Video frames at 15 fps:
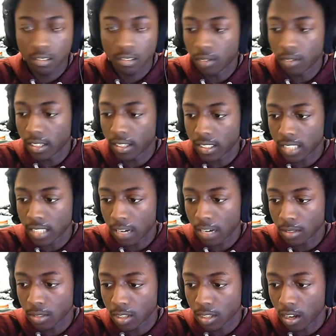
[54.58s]
this tower
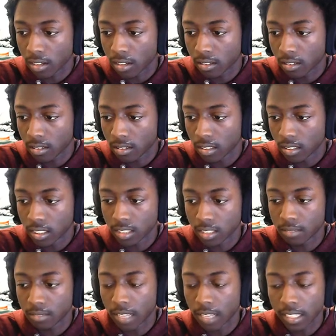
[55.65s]
is gone. It's
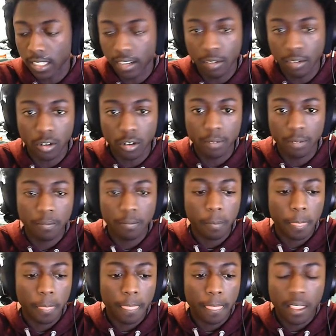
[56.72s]
just not there anymore.
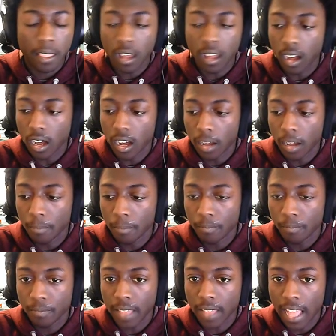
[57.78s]
And
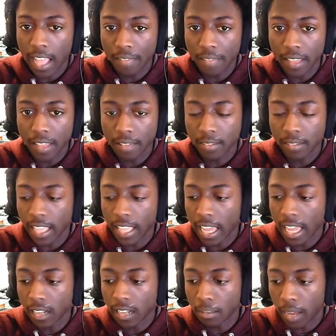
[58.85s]
then
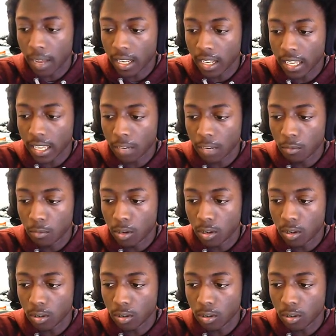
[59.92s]
the bot lane will